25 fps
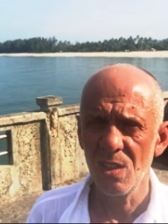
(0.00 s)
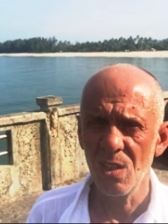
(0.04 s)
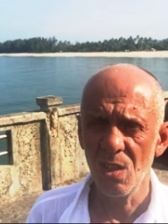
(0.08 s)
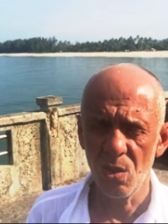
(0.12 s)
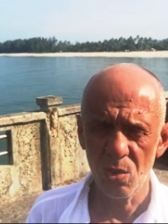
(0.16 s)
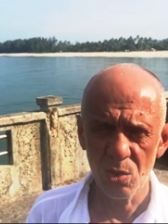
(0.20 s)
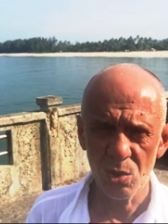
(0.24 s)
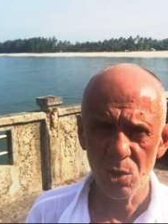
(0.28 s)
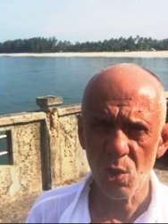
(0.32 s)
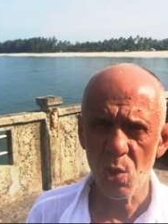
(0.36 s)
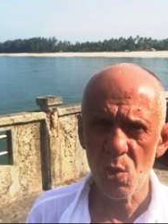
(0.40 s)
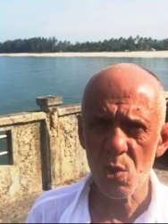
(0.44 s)

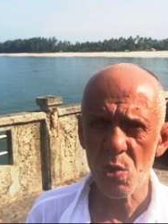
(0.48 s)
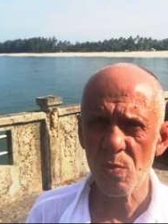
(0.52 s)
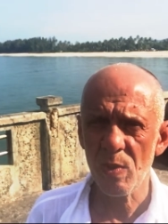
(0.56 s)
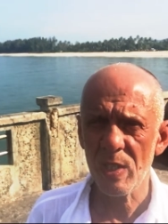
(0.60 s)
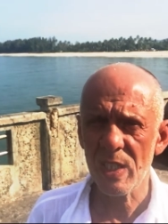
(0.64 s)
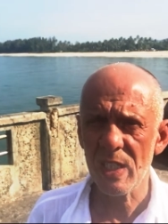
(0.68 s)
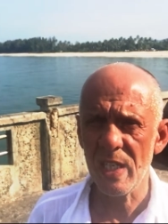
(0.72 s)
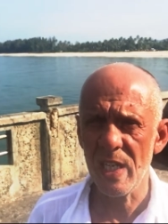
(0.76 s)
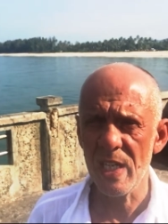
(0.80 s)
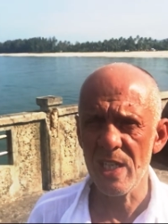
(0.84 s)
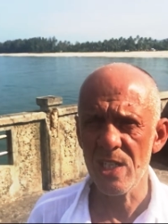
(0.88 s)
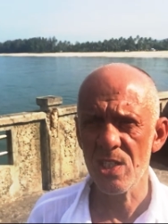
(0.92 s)
On those
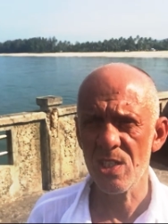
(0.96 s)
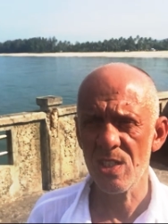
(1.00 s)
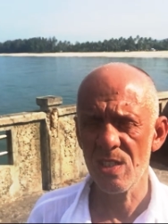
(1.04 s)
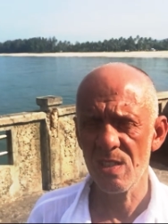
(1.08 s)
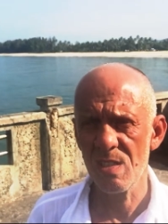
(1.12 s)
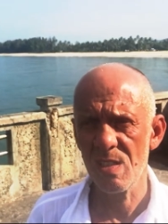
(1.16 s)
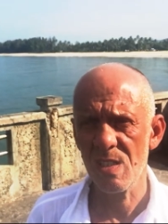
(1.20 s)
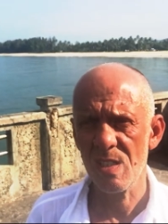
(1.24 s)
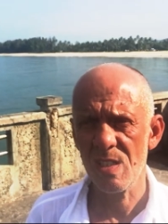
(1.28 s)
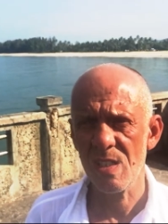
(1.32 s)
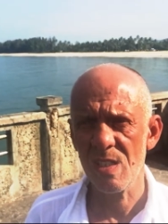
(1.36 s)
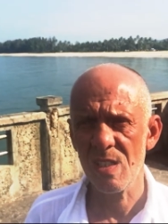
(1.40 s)

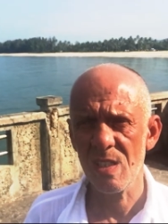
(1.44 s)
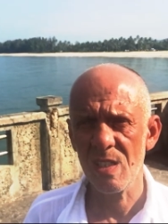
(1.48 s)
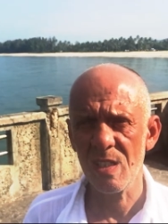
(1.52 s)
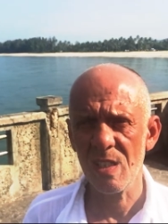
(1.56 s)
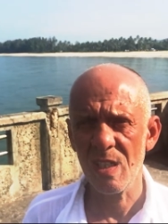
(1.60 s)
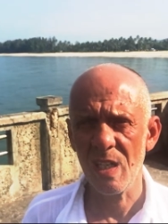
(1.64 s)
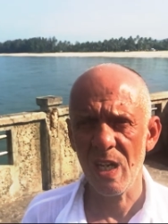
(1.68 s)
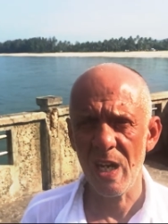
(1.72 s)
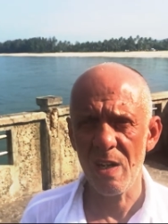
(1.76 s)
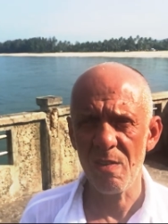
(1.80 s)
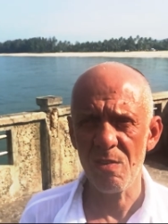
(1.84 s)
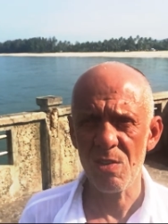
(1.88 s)
vacations,
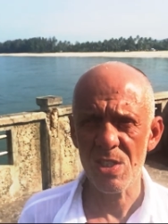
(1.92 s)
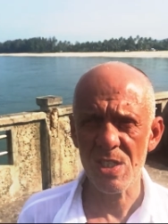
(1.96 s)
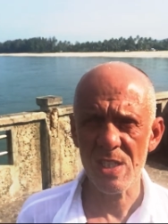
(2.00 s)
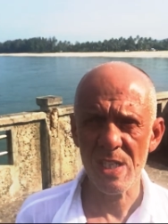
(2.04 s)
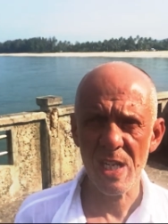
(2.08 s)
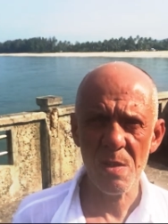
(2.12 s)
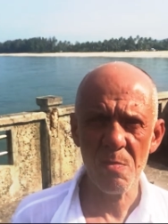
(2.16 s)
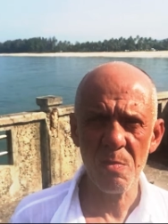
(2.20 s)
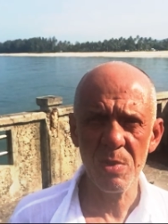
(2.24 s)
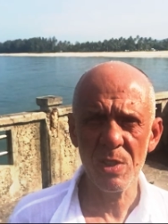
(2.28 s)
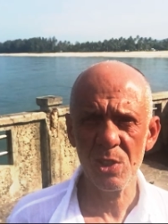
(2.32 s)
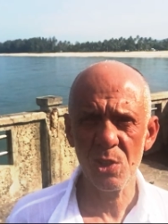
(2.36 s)
I was
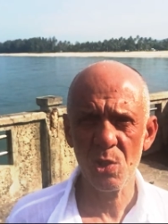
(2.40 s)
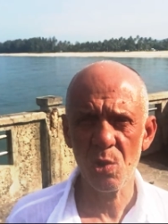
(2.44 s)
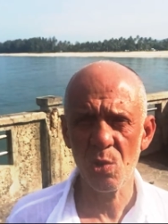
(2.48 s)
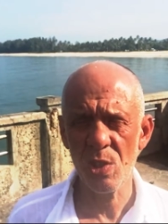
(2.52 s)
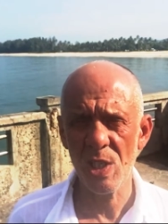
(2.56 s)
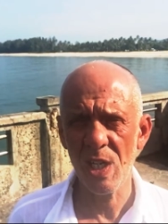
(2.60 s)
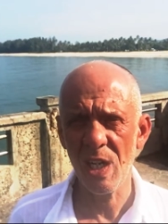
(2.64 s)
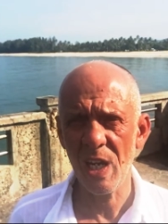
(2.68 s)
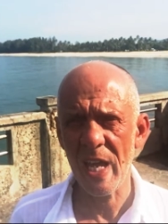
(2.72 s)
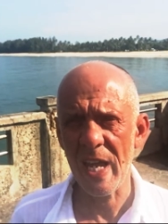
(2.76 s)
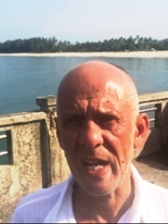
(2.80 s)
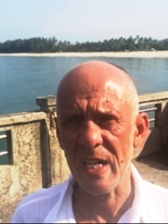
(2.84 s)
able to
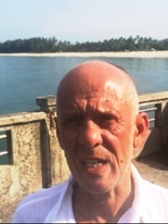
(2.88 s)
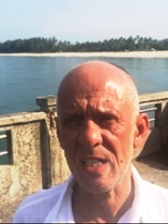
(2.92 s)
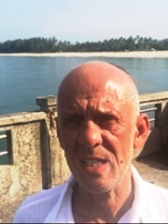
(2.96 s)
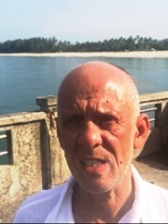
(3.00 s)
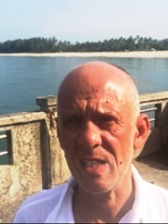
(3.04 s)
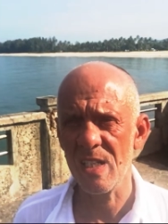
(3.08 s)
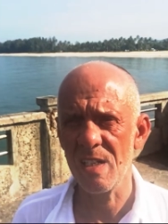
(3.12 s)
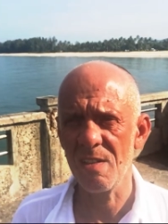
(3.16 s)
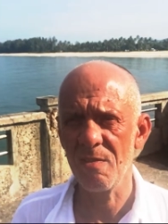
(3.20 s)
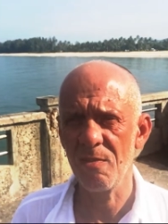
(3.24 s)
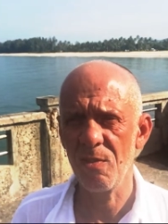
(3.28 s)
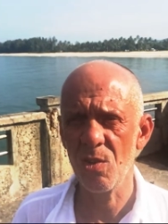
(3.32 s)
relax
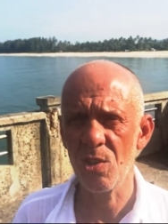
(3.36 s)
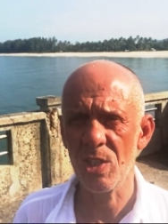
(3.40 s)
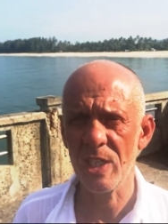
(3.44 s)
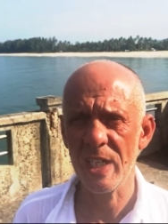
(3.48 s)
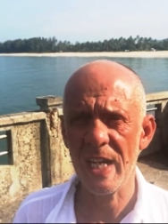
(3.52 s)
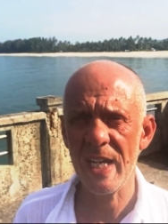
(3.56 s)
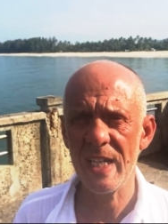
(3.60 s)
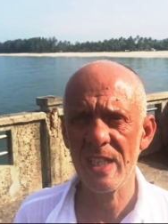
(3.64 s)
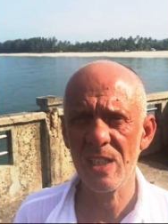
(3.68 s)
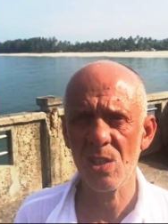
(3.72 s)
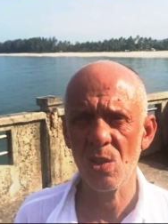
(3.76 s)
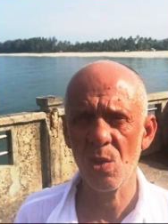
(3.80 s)
and
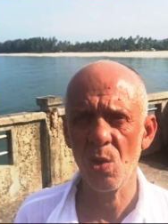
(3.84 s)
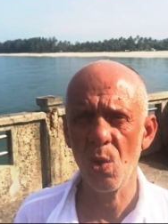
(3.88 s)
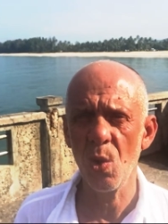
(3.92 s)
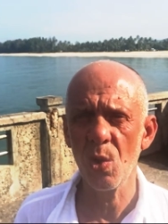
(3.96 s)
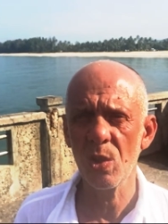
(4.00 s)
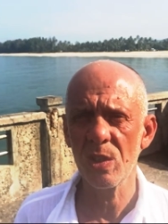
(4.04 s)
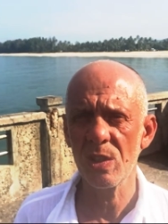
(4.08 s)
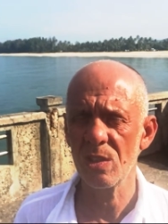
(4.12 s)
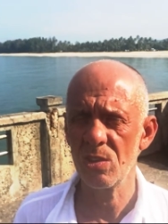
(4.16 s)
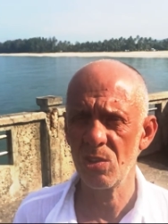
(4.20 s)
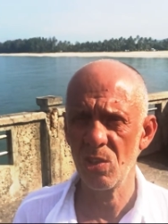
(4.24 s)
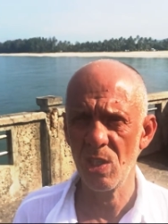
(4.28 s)
forget
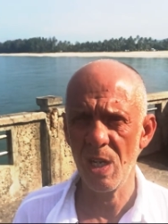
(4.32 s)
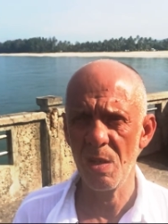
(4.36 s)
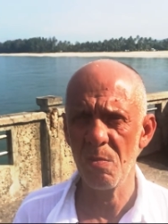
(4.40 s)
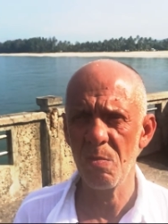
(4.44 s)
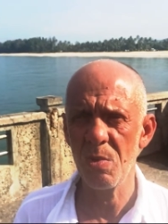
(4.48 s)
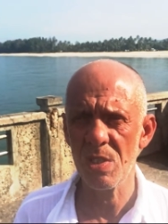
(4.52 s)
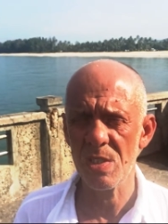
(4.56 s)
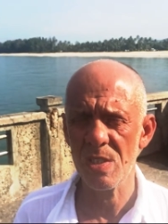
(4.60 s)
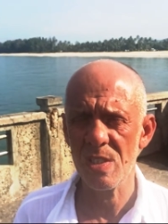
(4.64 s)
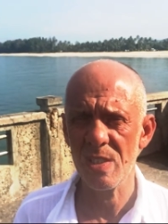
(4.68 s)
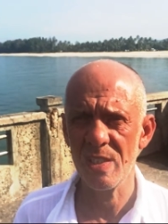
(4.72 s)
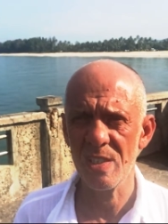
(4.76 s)
all the
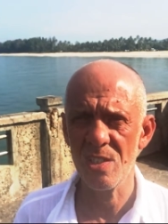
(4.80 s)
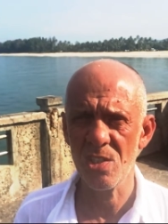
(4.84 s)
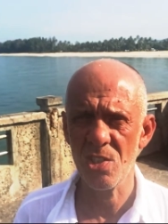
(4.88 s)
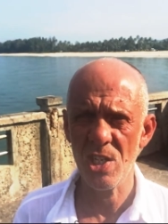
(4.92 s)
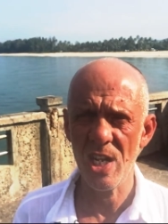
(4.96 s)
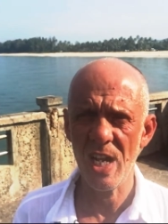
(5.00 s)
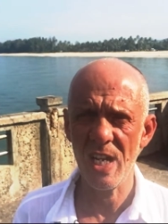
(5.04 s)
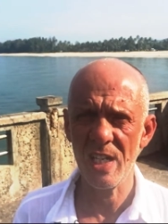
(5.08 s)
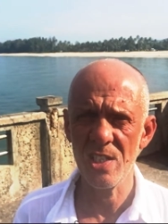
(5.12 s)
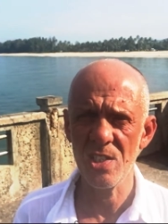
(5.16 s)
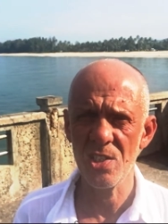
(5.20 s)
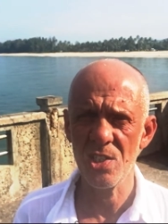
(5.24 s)
troubles and
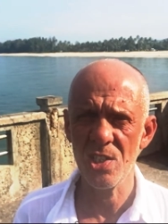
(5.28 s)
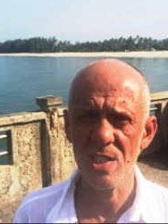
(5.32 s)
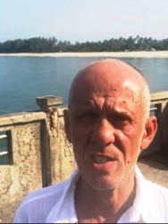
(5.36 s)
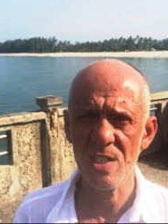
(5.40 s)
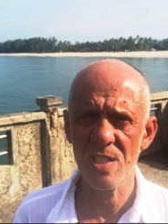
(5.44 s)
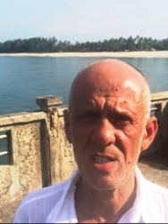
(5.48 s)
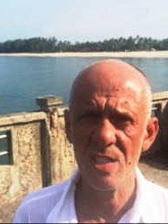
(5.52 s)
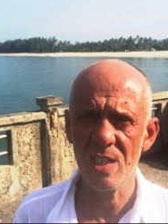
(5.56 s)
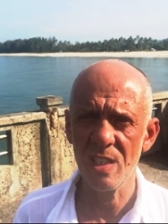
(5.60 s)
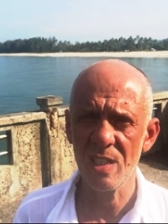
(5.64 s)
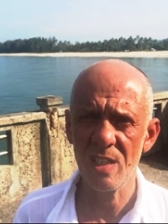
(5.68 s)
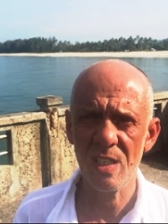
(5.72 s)

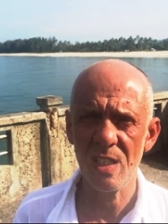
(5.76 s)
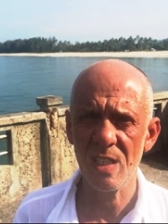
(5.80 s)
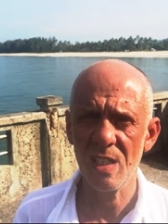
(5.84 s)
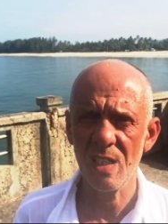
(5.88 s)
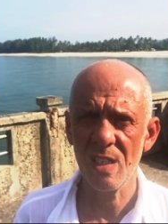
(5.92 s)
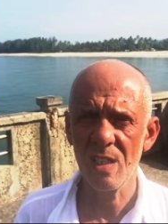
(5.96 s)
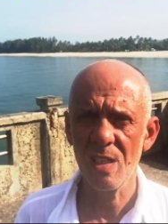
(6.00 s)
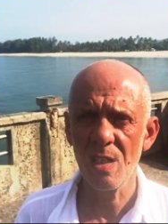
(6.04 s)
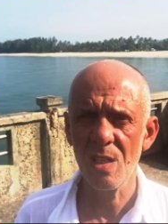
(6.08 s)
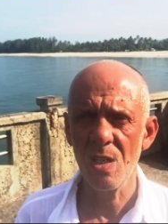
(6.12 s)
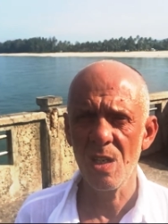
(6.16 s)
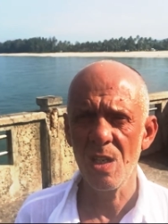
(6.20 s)
challenges that
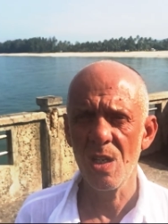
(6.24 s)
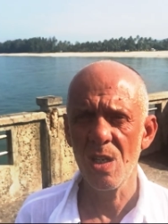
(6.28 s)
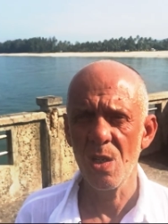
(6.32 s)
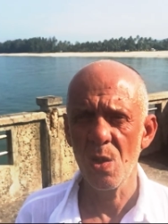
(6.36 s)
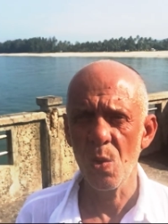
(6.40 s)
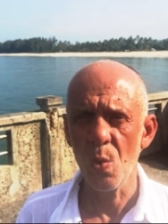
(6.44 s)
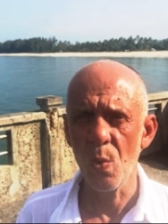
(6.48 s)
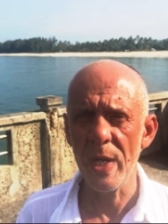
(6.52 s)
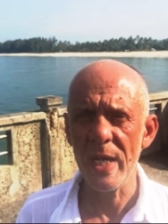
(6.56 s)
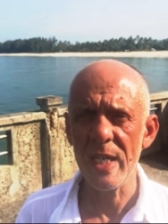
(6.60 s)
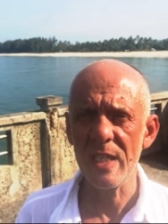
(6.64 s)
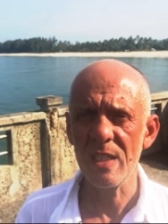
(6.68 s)

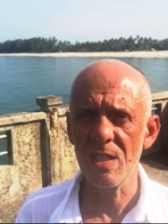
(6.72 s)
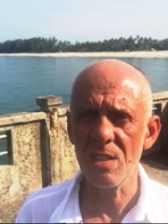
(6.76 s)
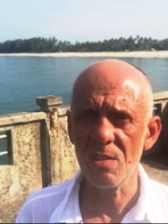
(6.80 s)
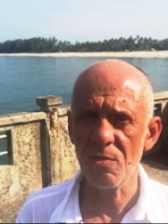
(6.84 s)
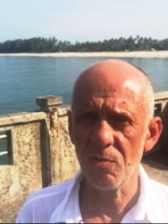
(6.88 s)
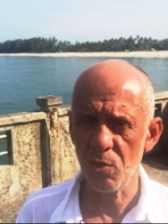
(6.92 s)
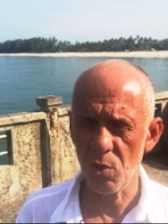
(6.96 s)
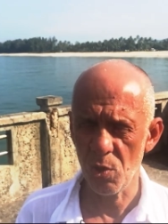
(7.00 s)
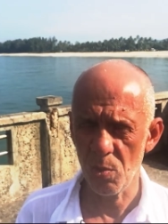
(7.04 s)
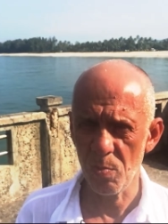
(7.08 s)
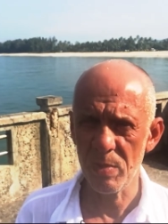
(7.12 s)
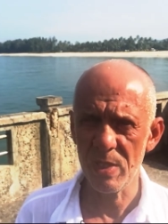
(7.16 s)
waited
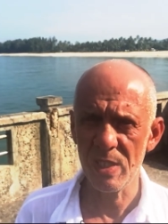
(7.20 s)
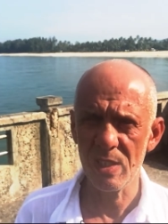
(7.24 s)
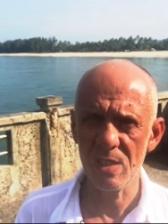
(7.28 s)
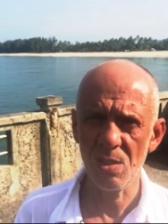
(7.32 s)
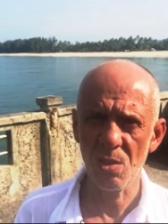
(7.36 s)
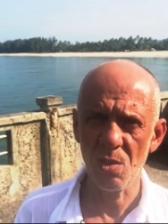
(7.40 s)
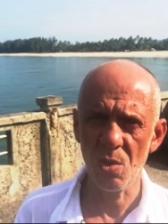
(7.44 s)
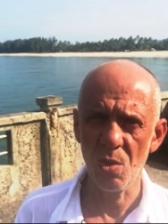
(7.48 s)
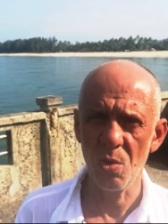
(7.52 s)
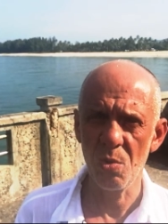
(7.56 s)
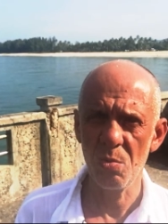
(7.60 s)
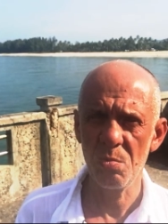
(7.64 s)
for me at
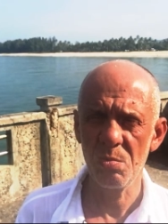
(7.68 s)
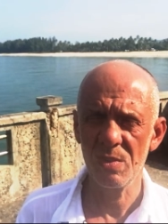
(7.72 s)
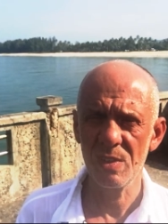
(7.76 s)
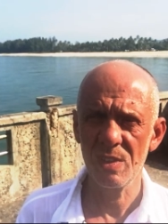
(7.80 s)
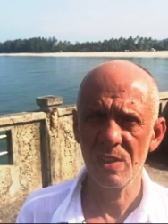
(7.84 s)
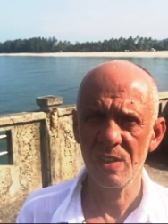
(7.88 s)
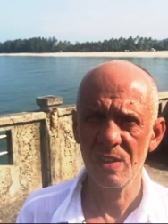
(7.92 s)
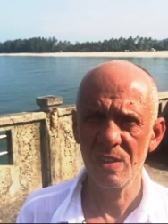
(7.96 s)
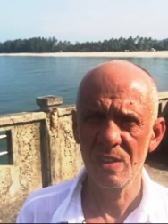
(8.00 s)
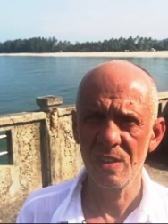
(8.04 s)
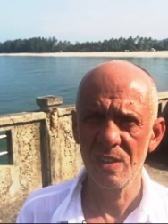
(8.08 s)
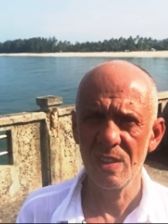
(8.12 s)
home
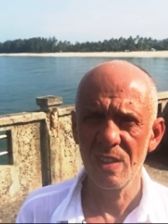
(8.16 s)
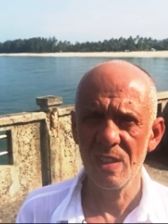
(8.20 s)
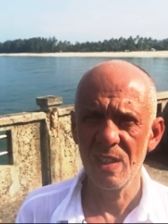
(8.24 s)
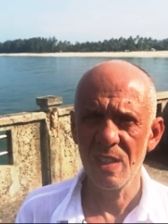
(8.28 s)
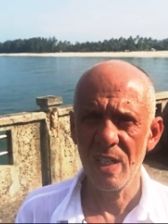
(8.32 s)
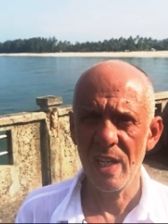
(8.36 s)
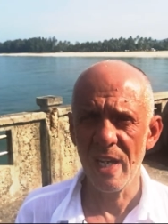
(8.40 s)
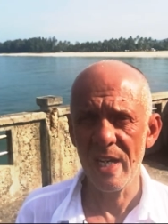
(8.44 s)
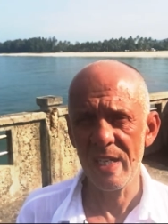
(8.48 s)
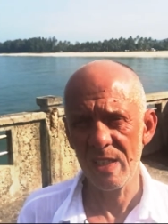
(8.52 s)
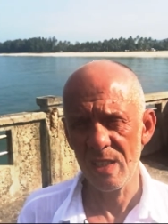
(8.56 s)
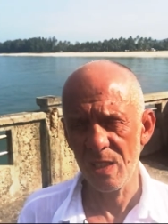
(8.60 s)

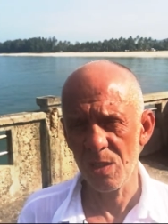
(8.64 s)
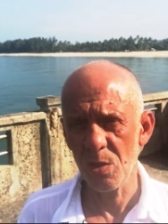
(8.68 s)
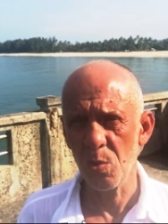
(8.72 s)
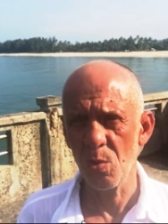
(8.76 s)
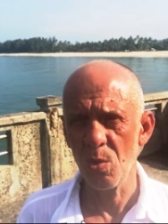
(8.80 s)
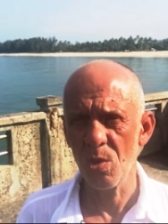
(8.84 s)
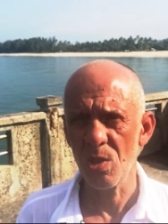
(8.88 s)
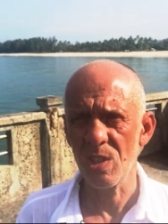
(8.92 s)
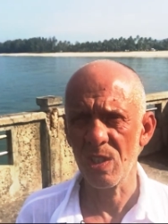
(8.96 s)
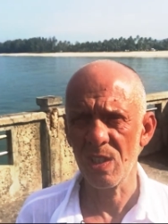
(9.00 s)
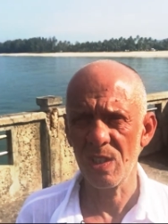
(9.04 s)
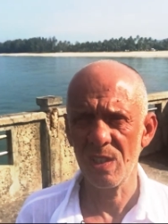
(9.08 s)
and at
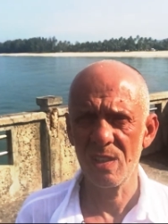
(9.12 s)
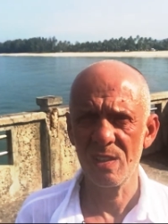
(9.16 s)
work.